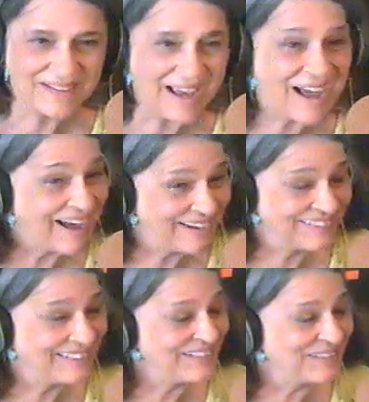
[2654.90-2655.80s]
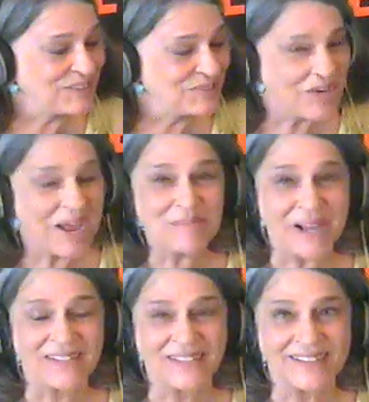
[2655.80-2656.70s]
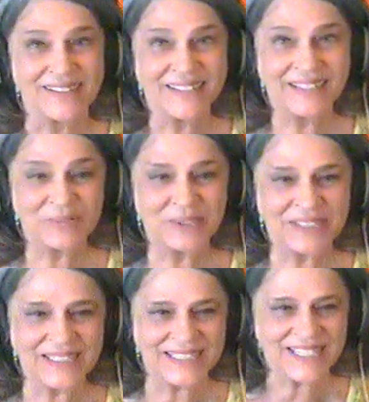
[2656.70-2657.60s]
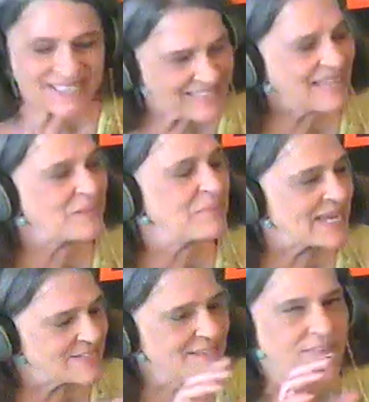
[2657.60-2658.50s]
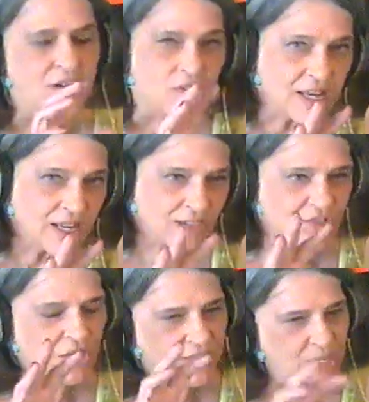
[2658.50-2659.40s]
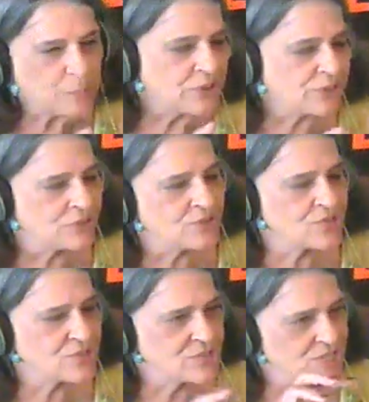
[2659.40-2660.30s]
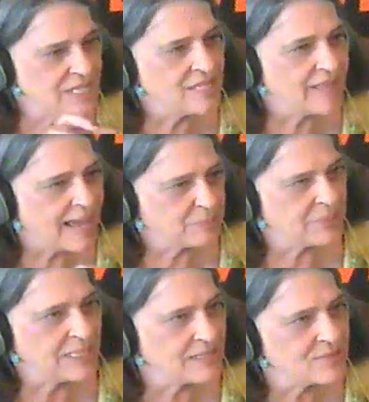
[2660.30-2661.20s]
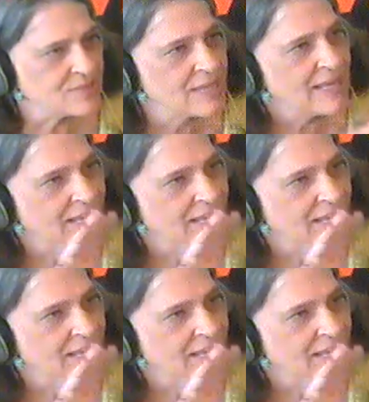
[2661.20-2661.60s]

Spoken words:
Yeah, he did a job on you. He really did. Isn't that amazing, though? So their producers see that piece,